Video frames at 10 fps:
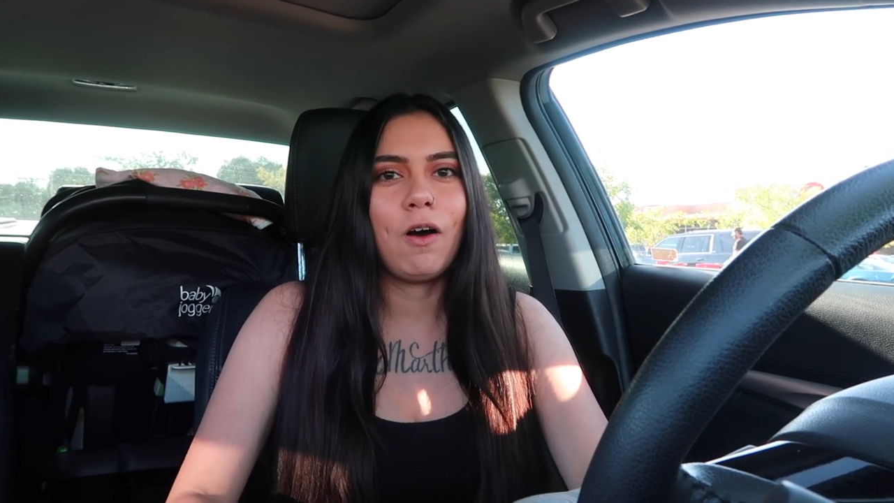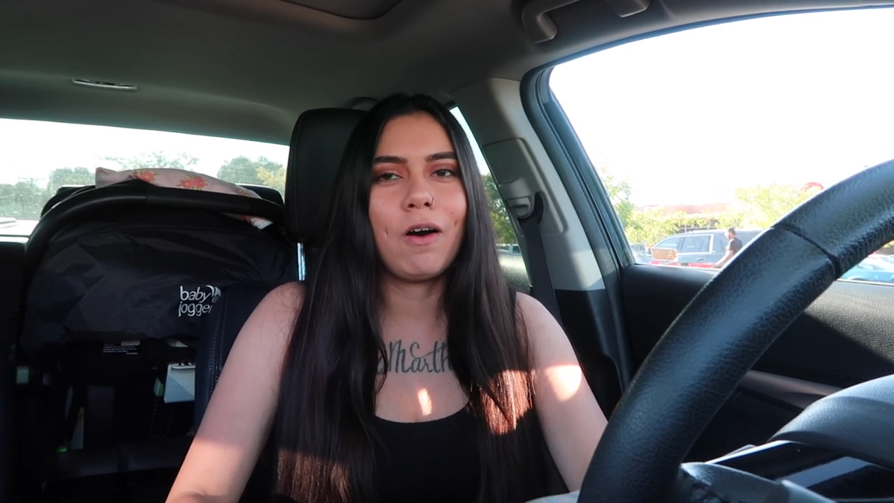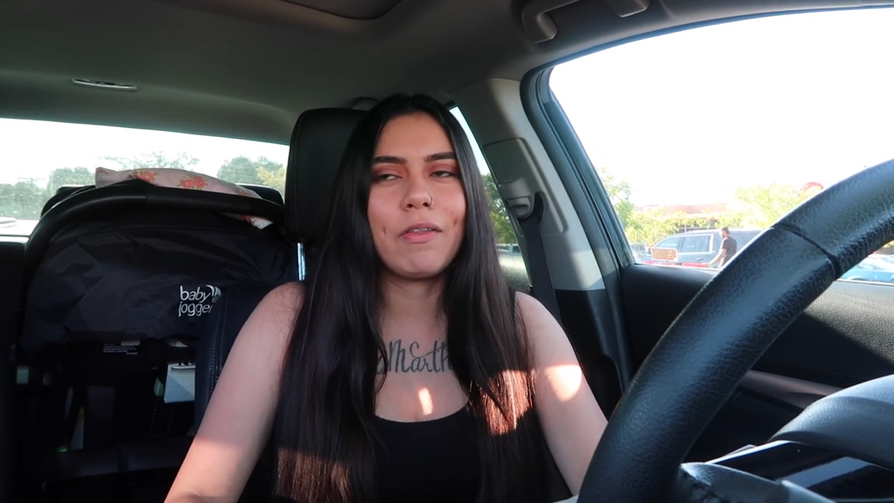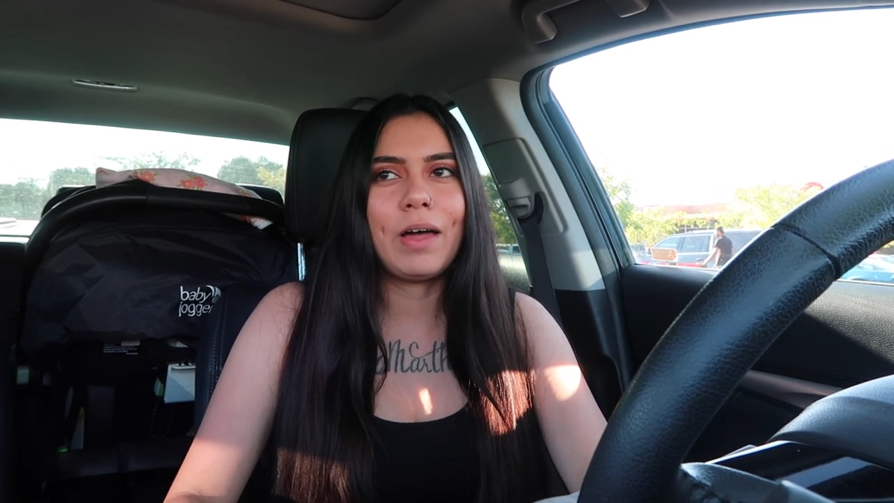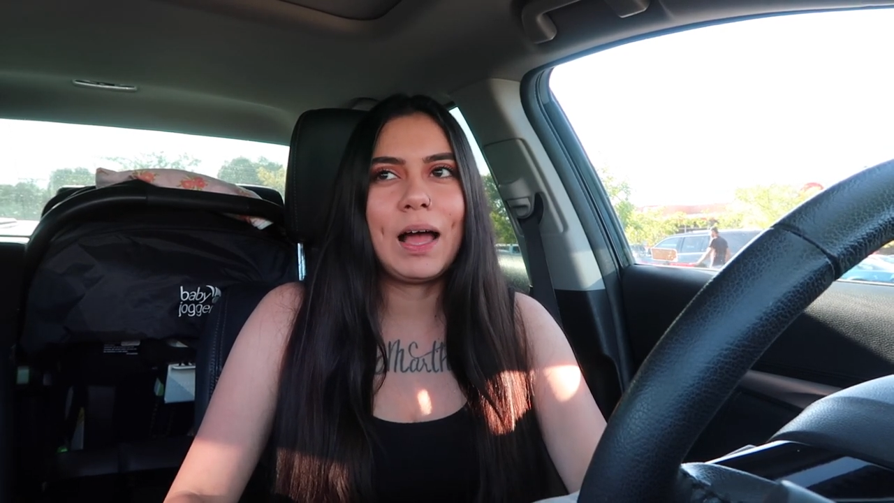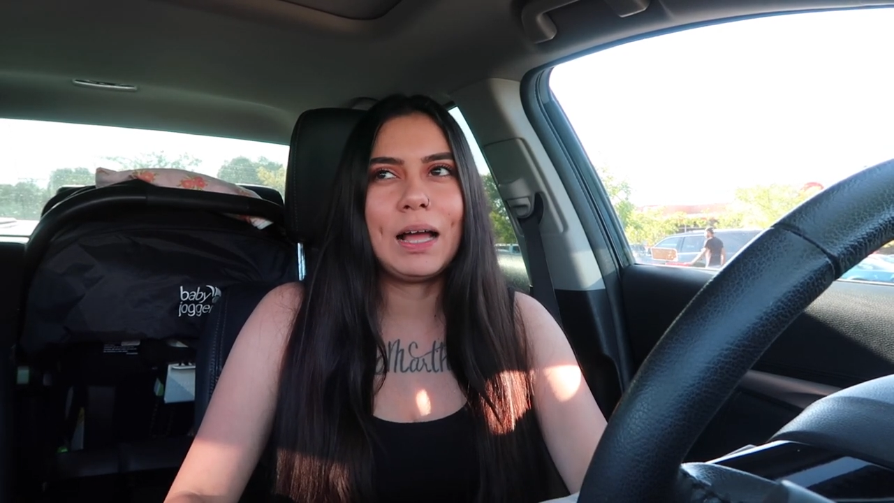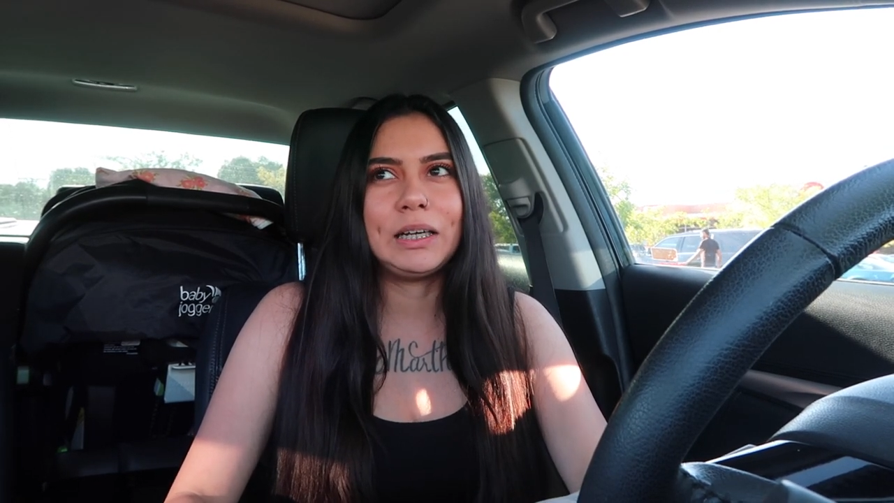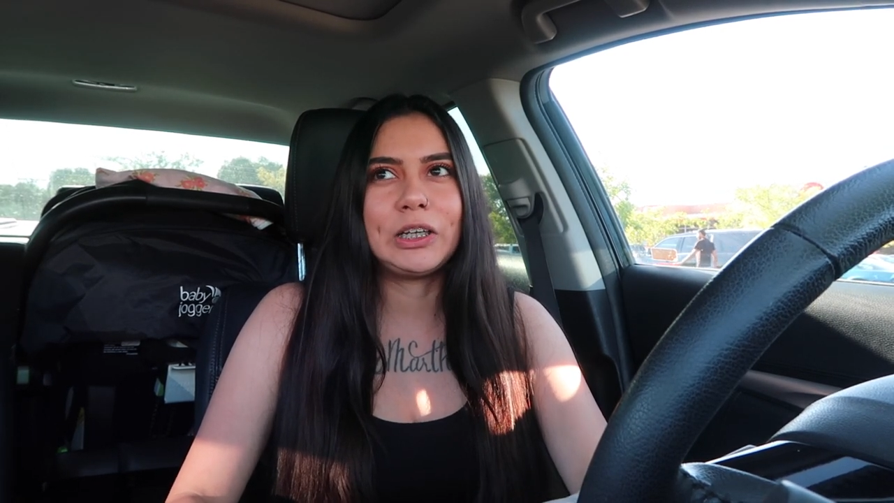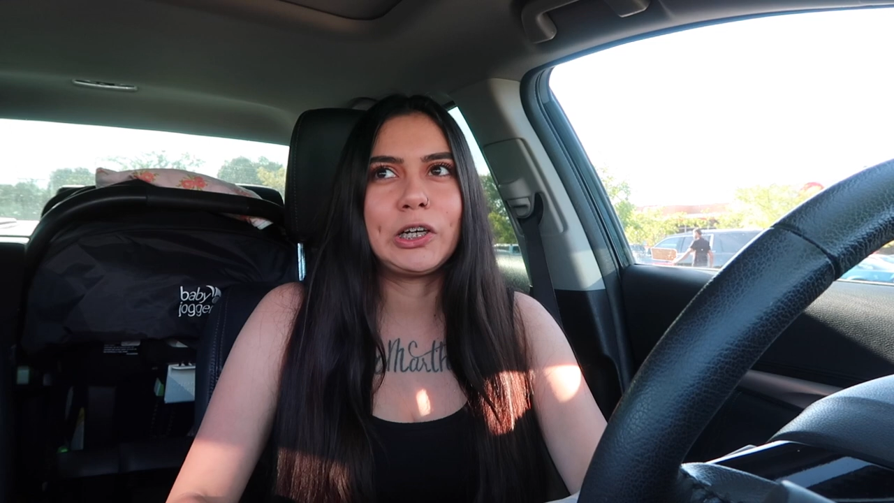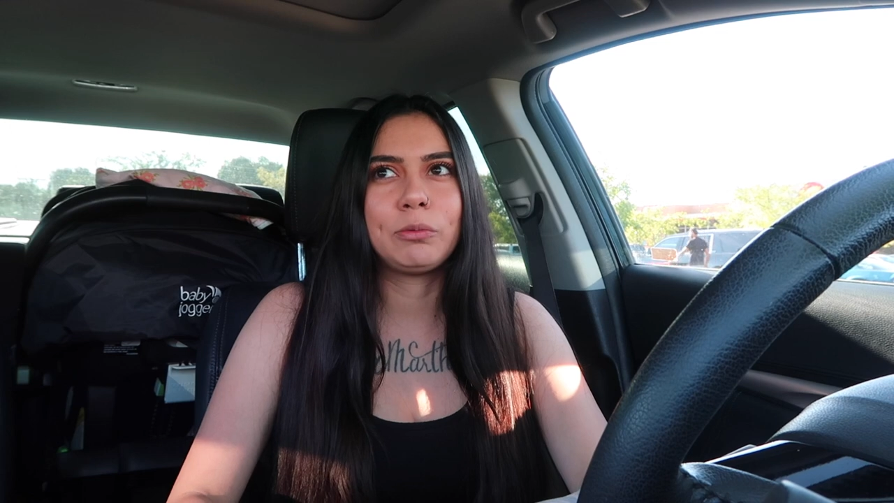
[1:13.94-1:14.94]
all
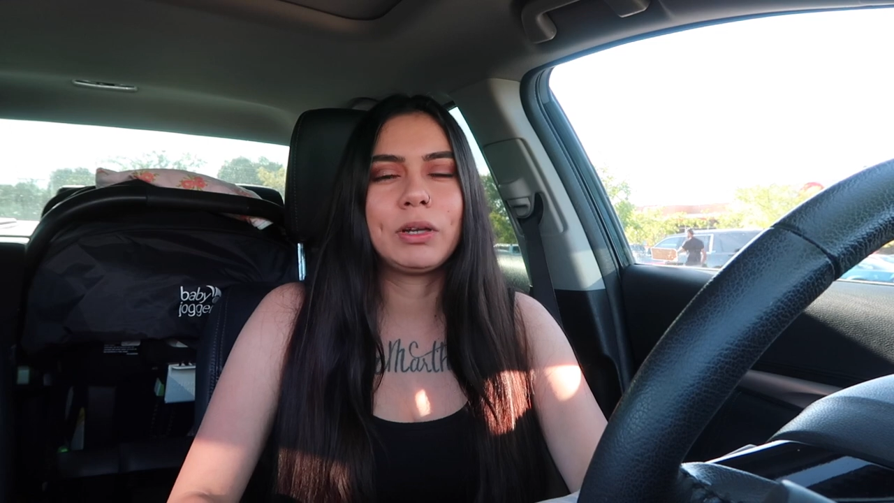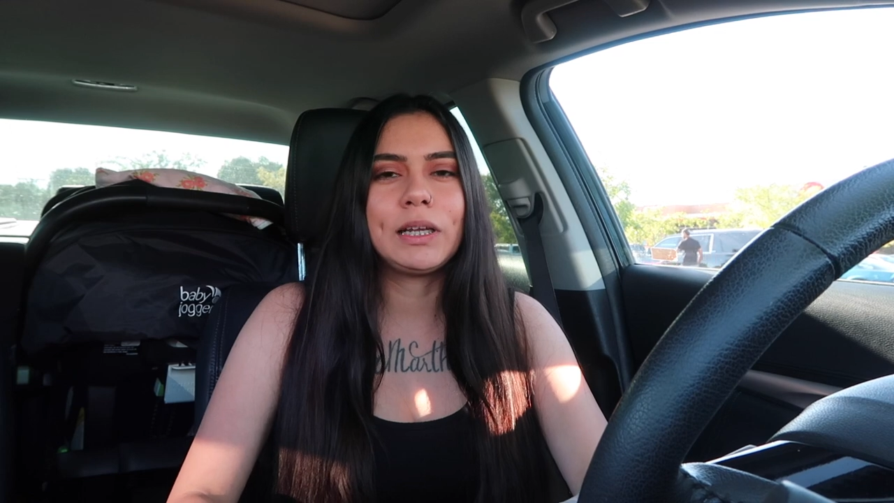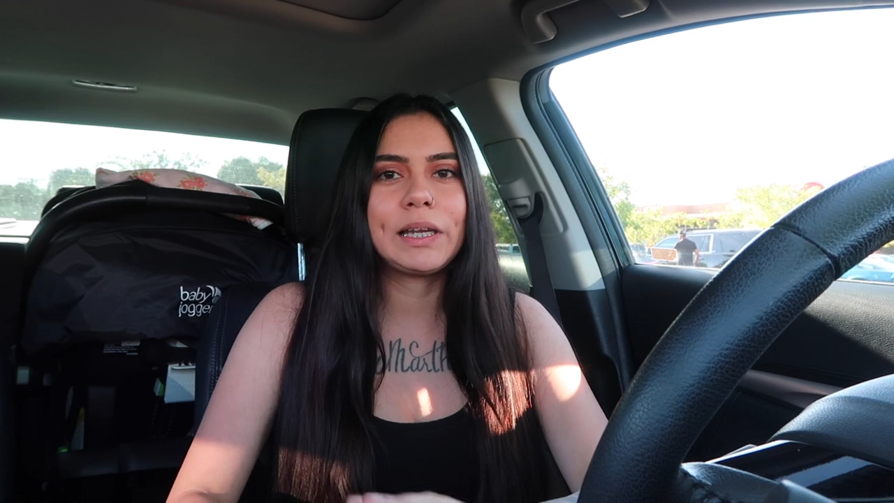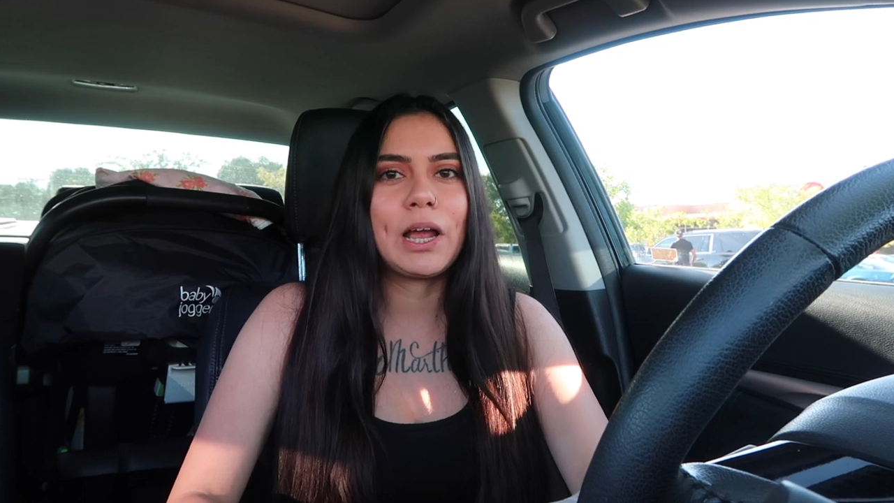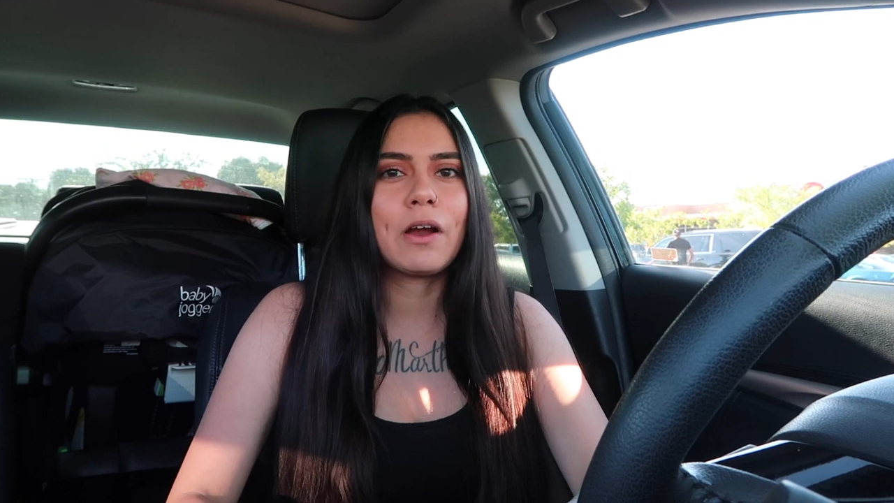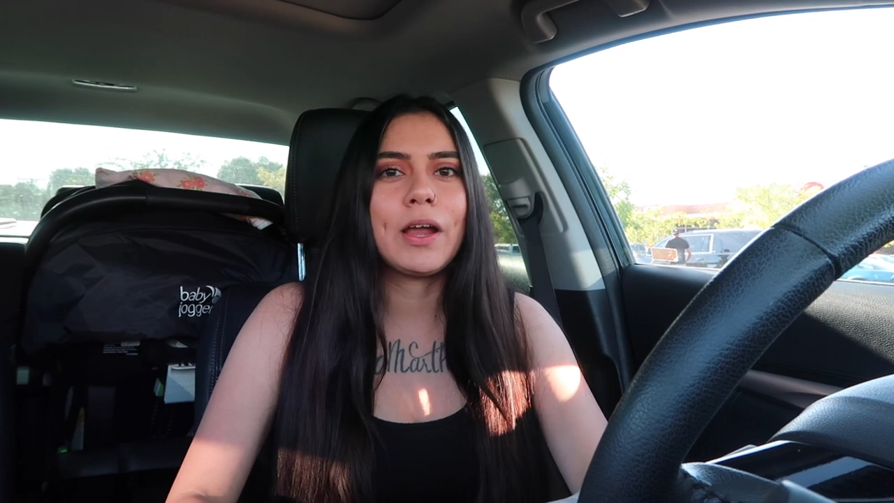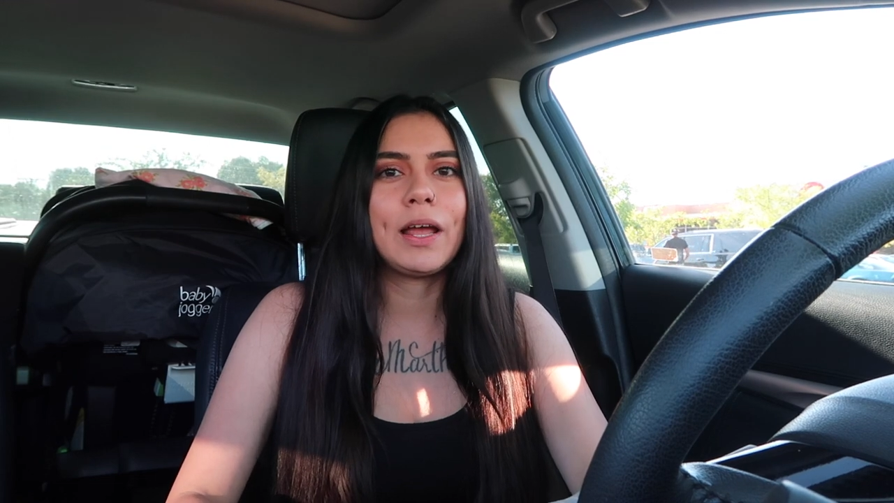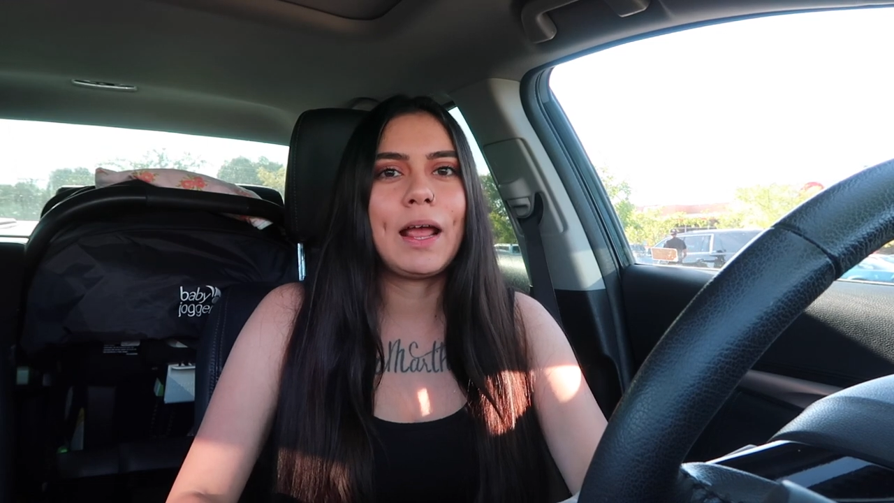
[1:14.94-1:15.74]
that is just really scary,